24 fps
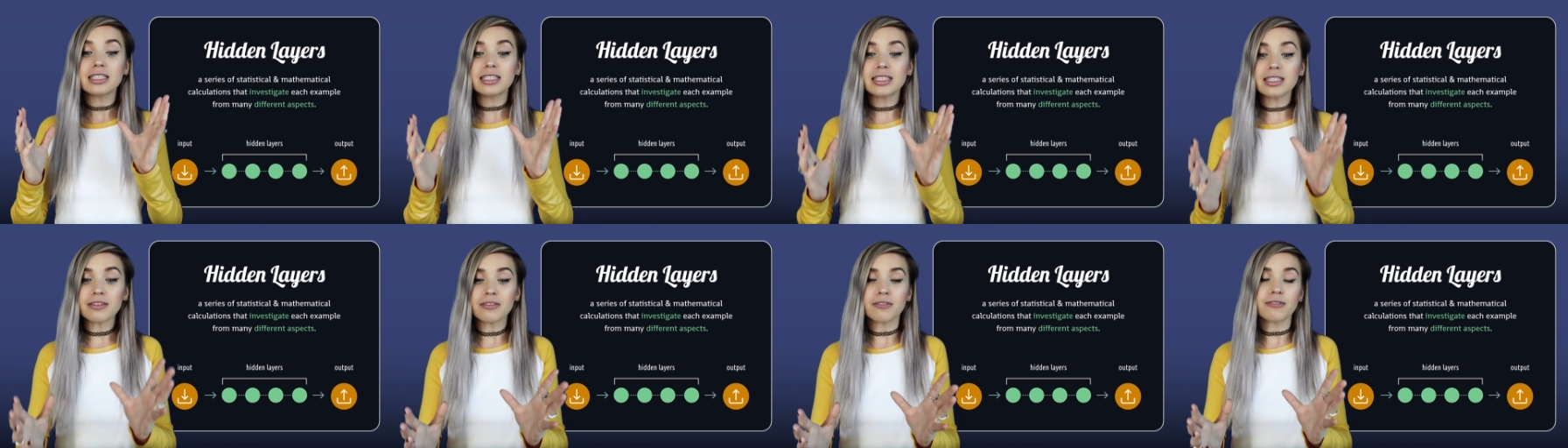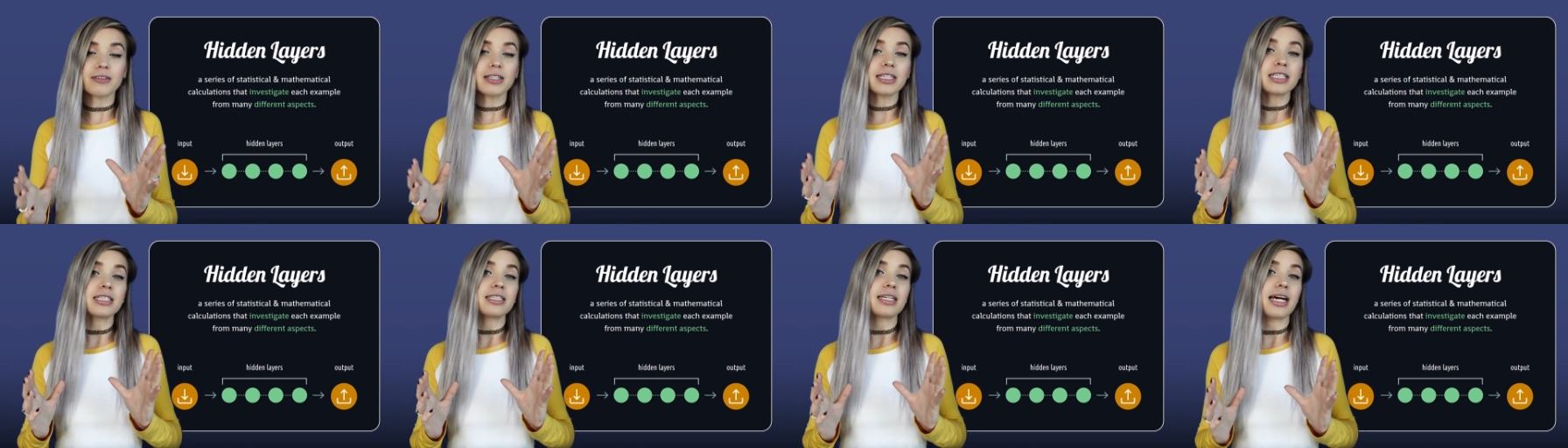
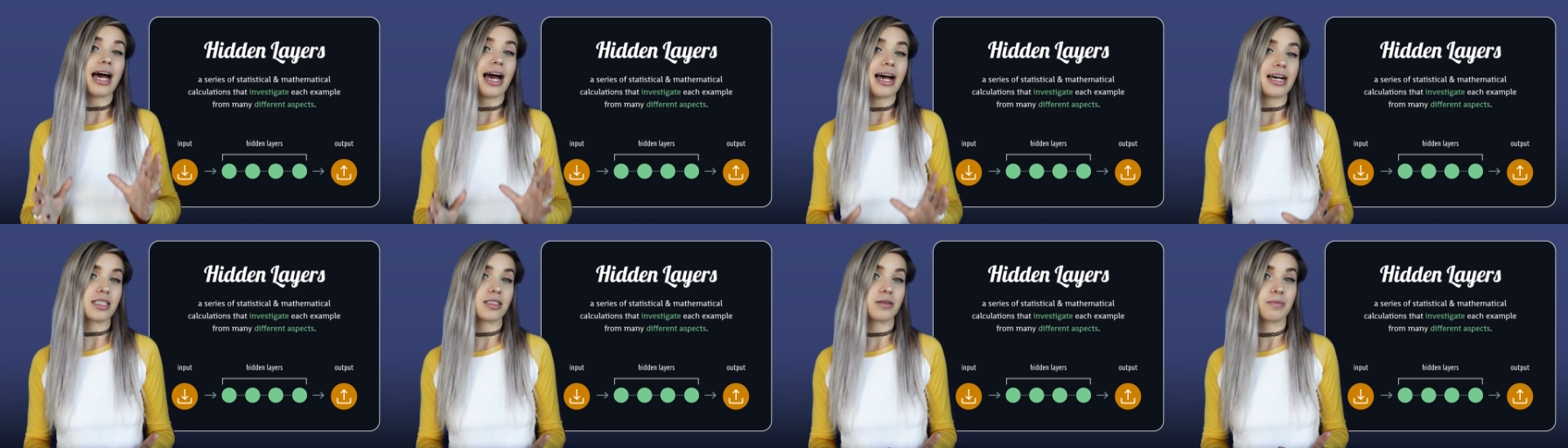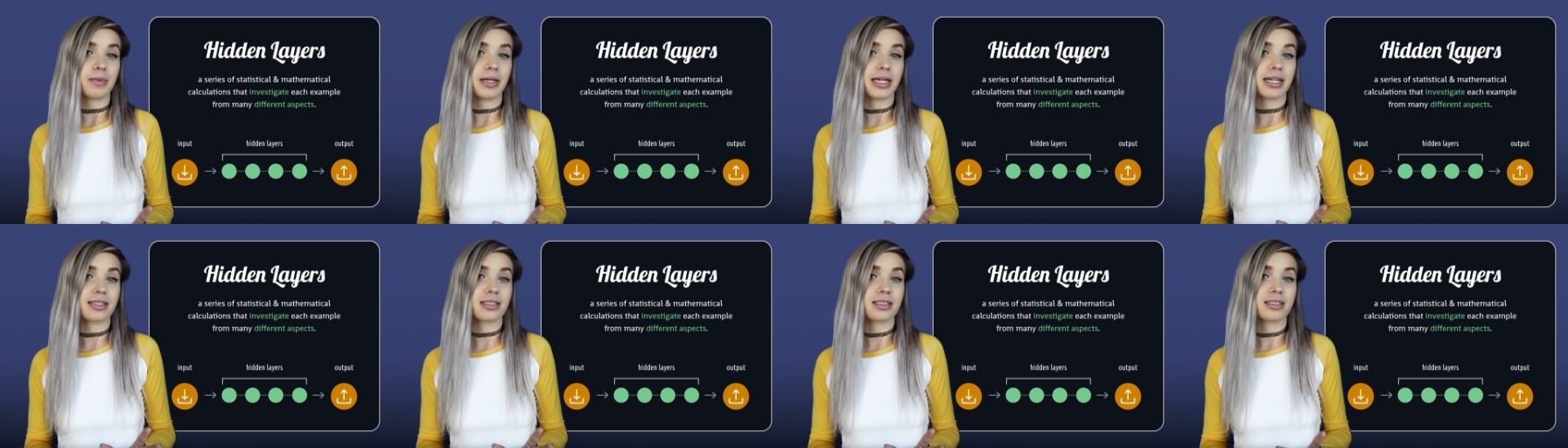different
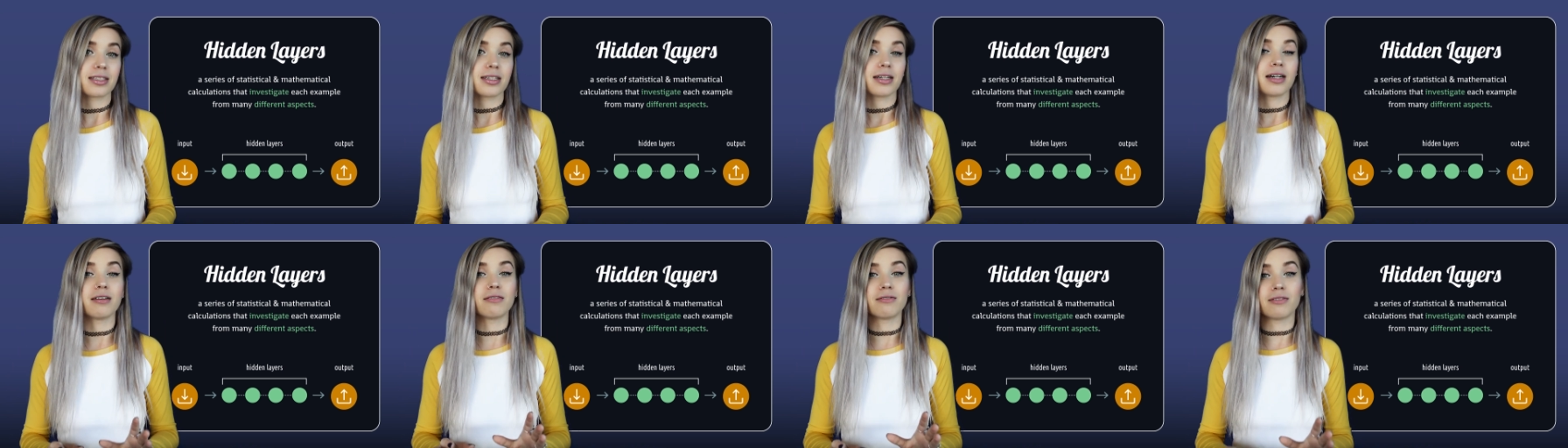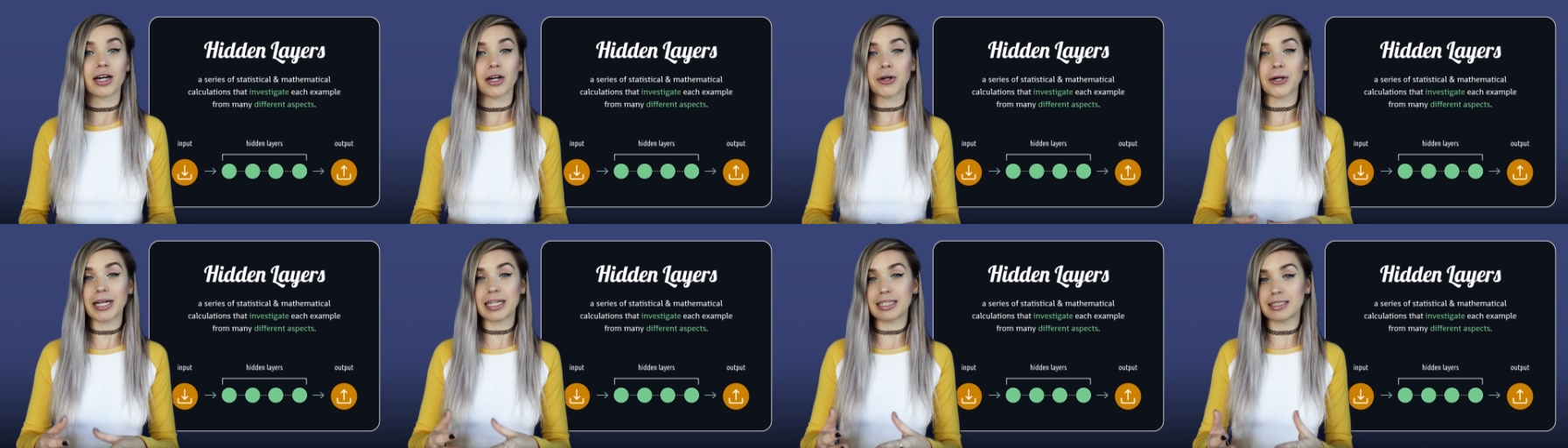aspects of
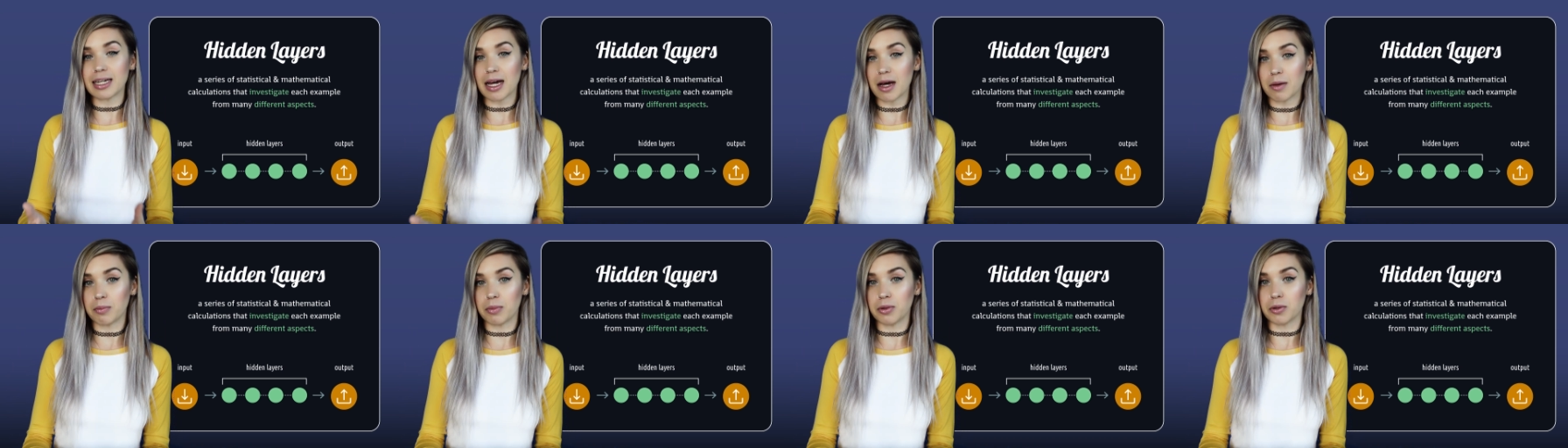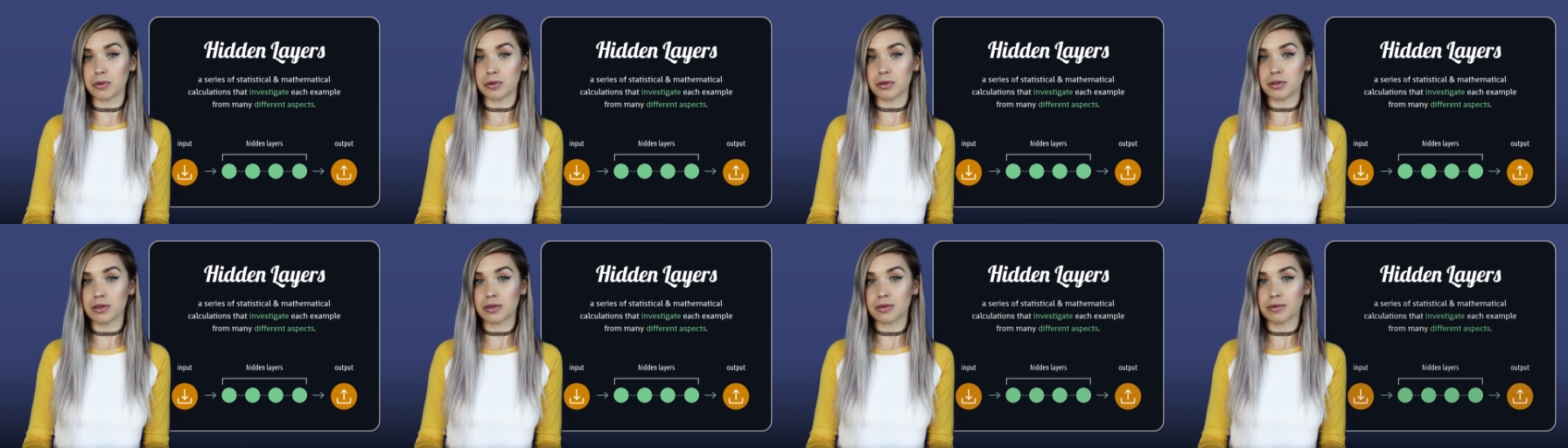our
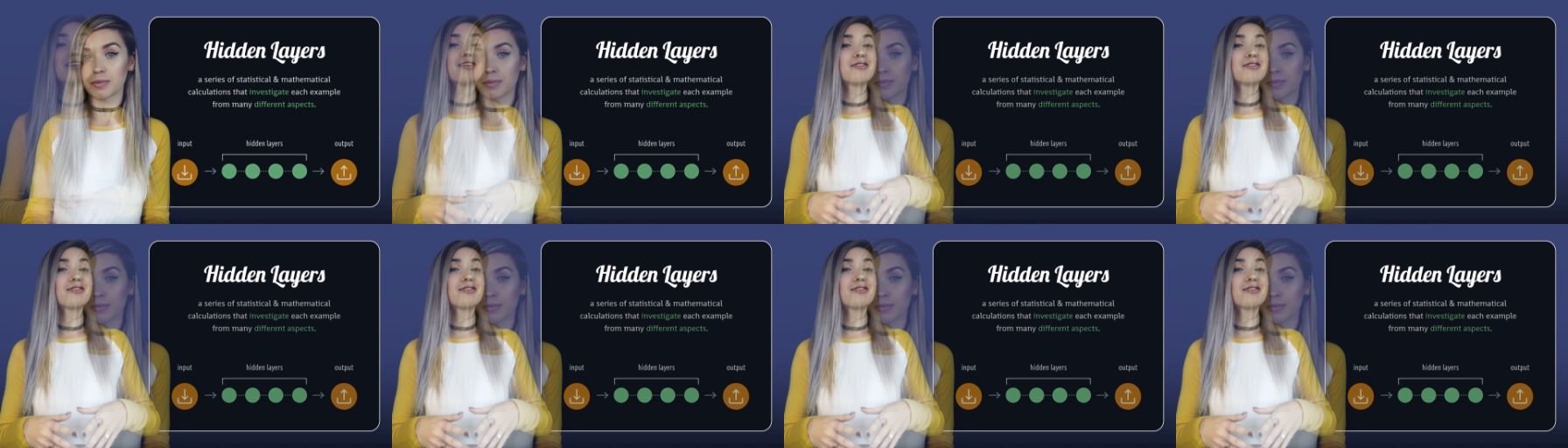examples.